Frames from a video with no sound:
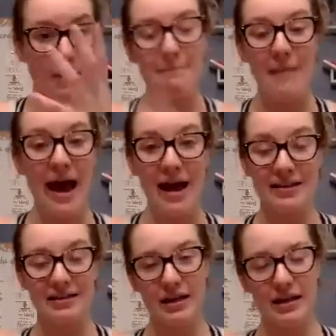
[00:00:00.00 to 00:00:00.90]

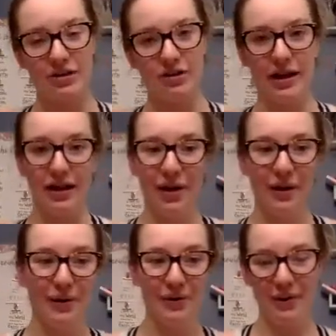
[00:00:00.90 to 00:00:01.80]
mask and you're like,
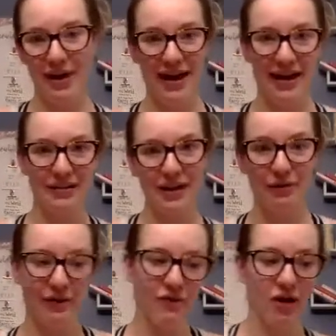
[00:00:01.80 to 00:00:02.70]
oh, okay. Like
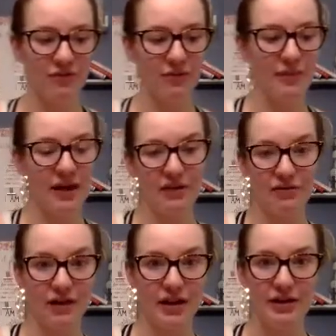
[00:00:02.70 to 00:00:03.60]
we've gone from being
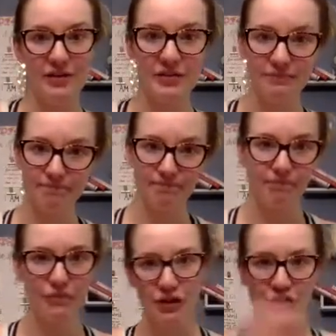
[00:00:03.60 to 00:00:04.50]
friends
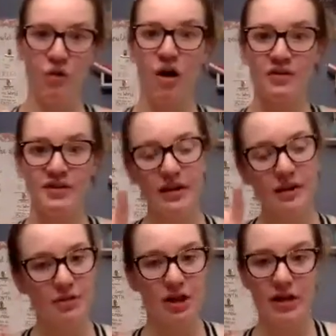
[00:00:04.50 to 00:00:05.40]
to all of a sudden
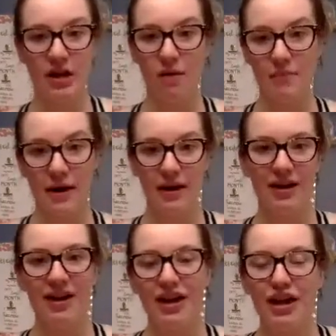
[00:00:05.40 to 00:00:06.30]
I'm turning on my,
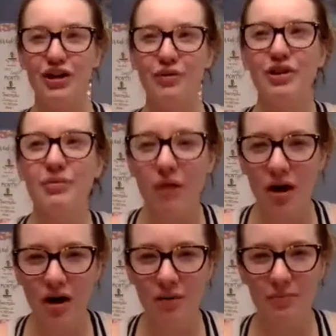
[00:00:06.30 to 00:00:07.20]
you know, when your
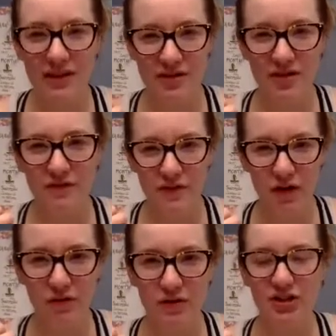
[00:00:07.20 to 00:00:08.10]
mom gets on the
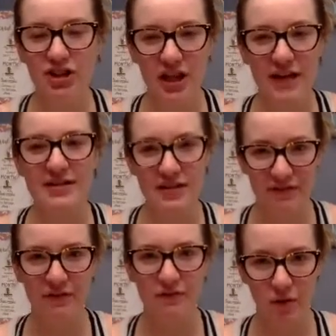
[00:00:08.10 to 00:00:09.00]
phone and she has a
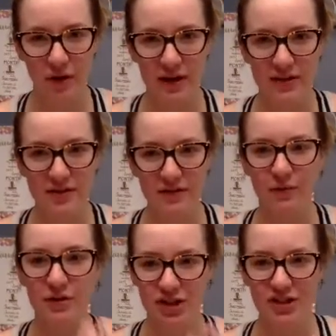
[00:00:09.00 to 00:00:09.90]
different voice for
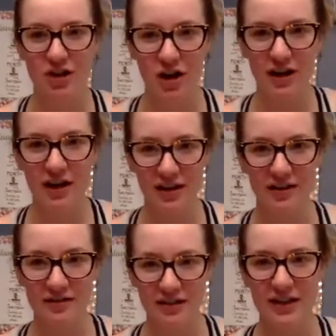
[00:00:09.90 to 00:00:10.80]
when she's
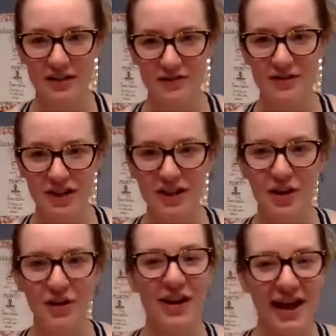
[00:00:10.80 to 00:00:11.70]
talking, like, you
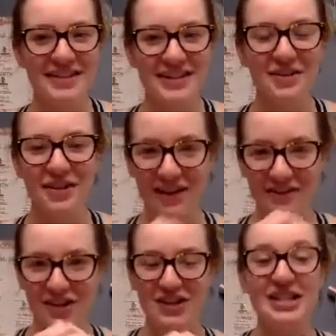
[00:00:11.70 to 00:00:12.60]
know, I see you
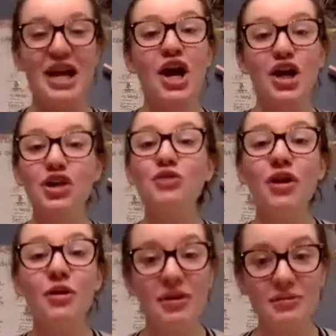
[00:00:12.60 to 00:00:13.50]
laughing, Kristen. You
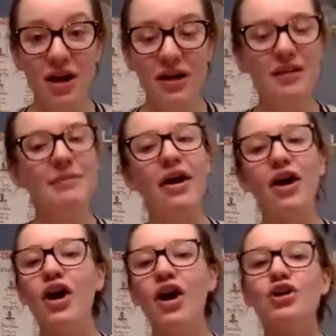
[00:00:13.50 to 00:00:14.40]
know what I'm talking about.
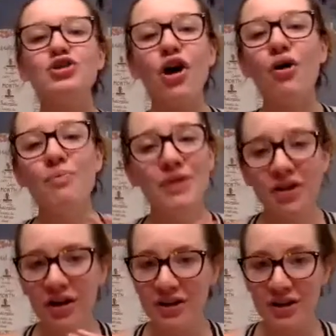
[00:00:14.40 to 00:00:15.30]
Don't put
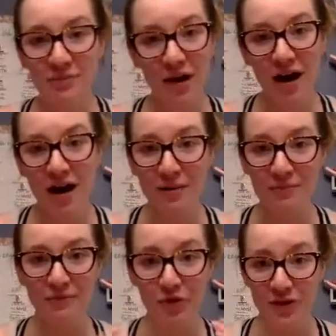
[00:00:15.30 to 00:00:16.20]
on your
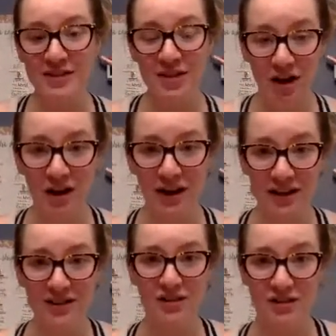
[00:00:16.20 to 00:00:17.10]
mom voice
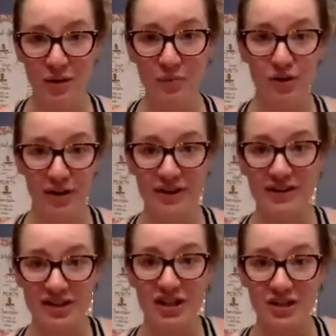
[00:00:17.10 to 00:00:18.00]
talking to someone that
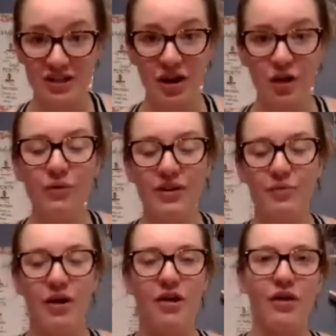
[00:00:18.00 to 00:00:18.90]
she doesn't know really
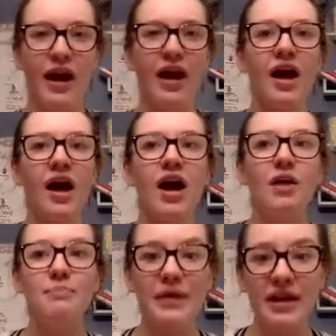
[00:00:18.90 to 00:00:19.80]
well, okay?
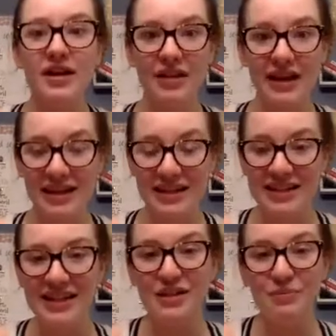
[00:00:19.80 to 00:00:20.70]

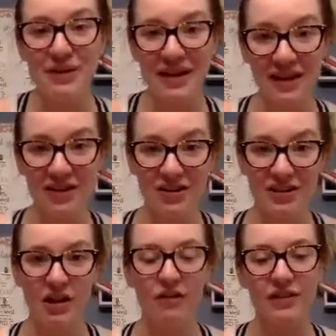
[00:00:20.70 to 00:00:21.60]
Continue being
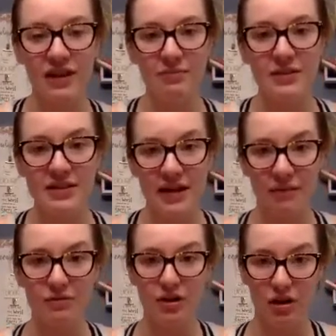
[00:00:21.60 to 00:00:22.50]
yourself. Keep the
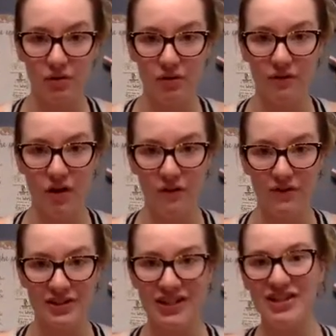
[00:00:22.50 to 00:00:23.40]
same tone of
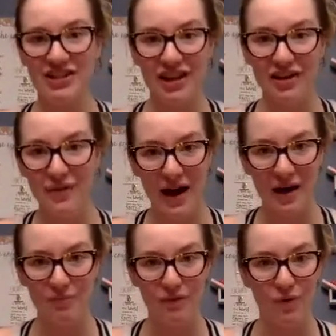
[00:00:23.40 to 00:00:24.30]
conversation that you've
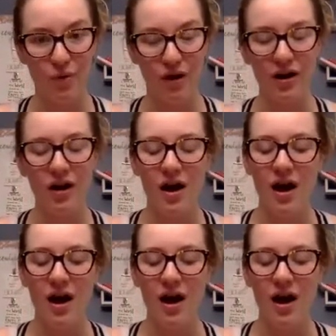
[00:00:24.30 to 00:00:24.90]
had before.